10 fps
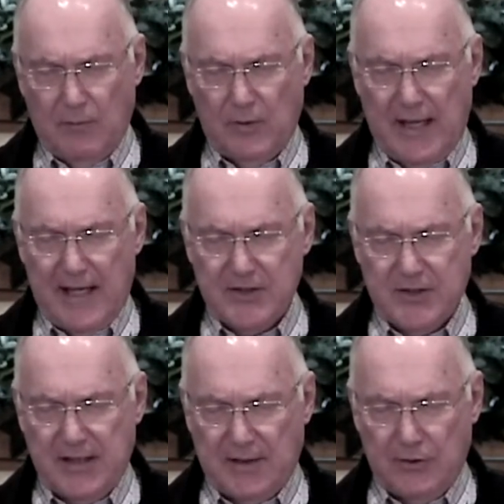We
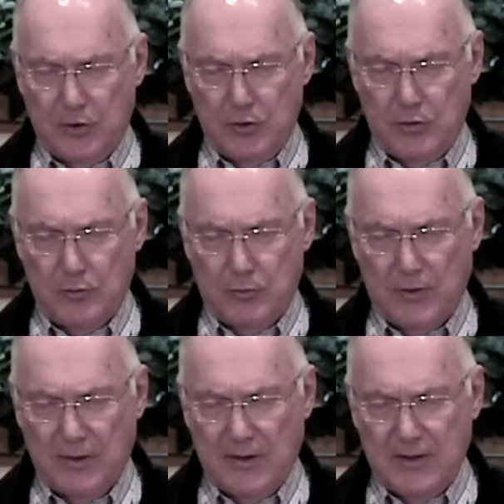ask that you
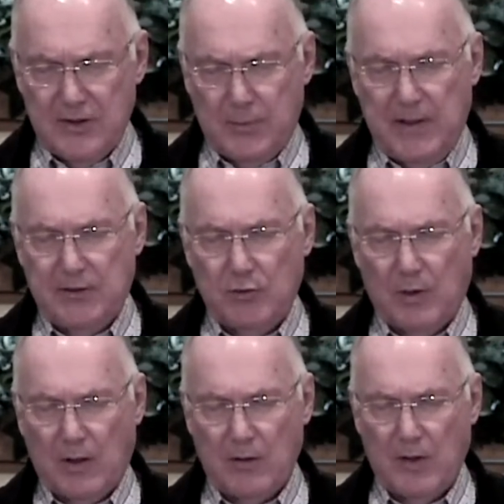speak
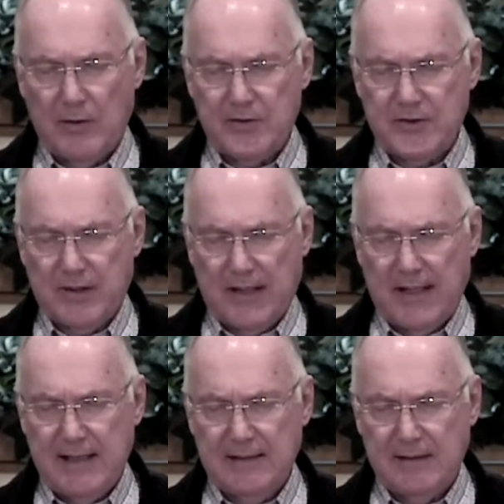to our hearts
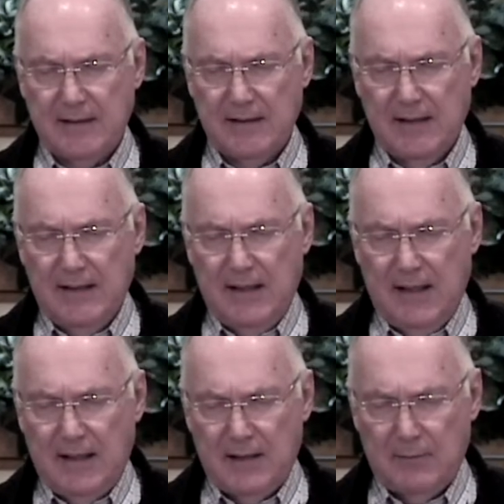tonight.
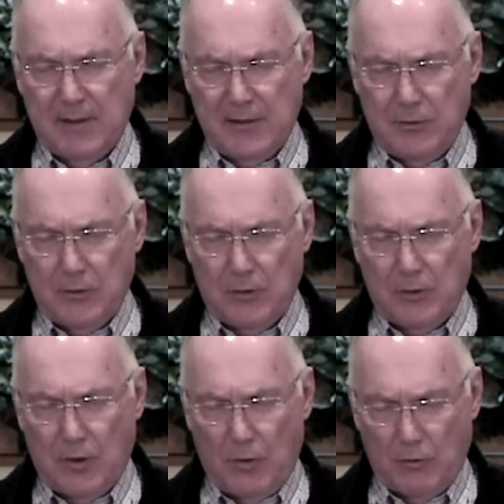Uh, may
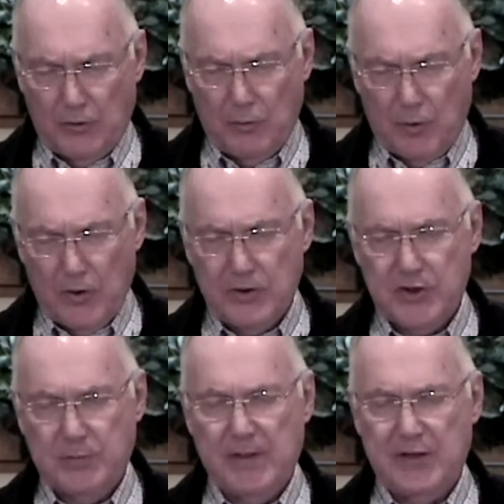your holy word
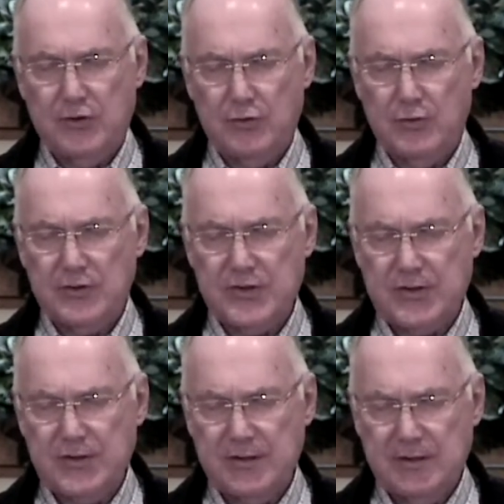speak to
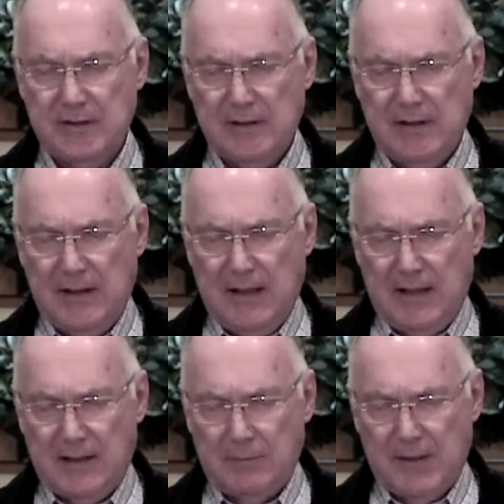us.
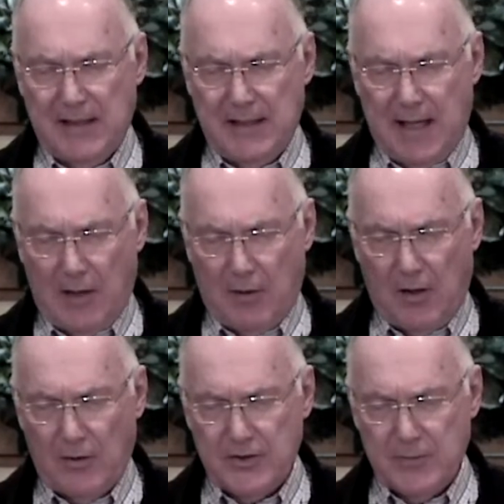Uh, may our
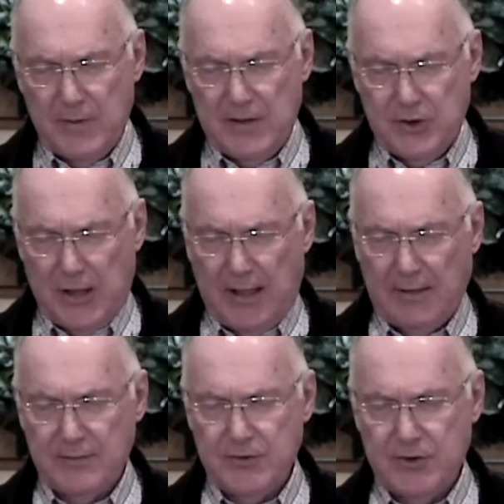hearts be
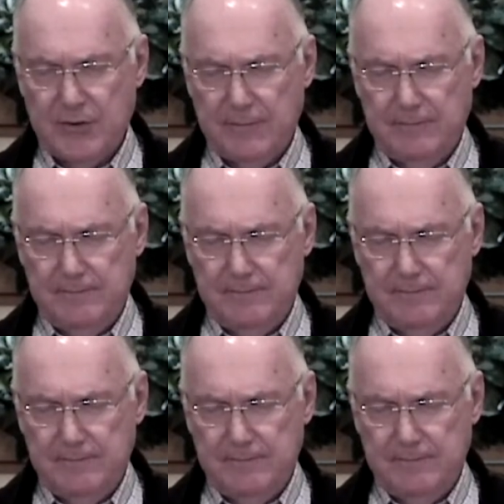challenged.